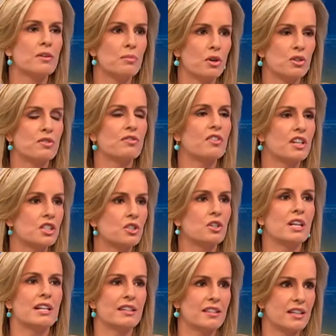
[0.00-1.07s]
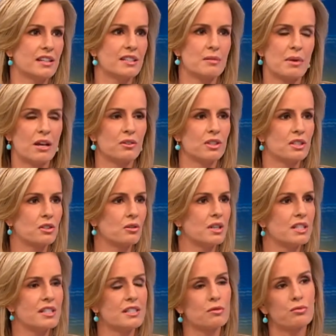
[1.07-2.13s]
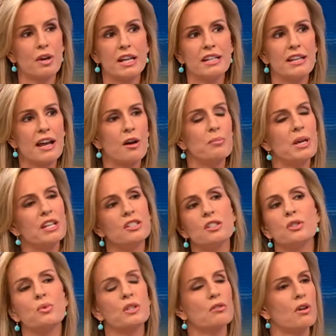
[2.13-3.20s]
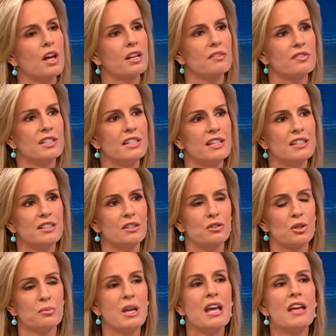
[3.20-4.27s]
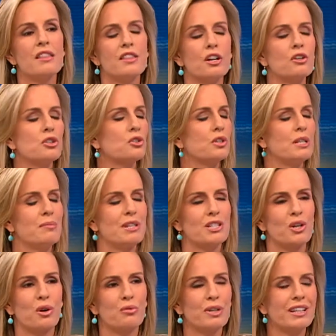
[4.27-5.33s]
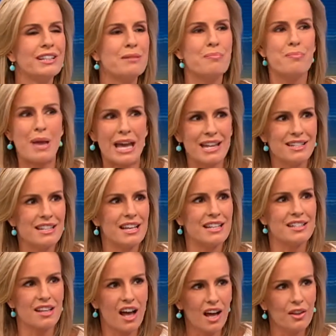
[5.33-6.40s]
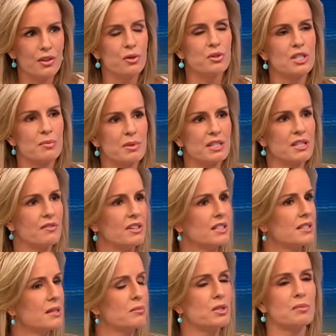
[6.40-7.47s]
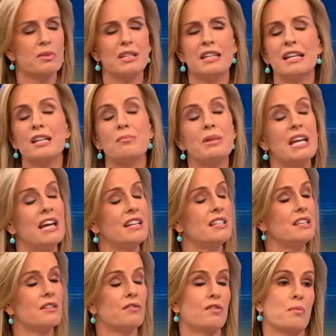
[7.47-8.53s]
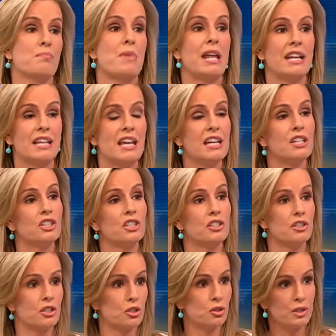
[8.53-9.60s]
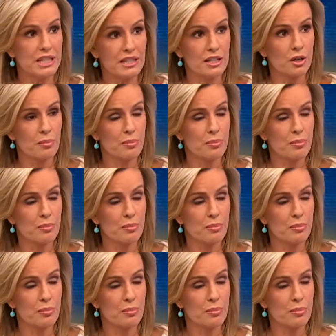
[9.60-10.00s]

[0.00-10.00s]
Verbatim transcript: most frustrating things about this, Chris, is right now patients with chronic fatigue syndrome, their treatments are really band-aids on those specific symptoms. They could be anything from medication to treat their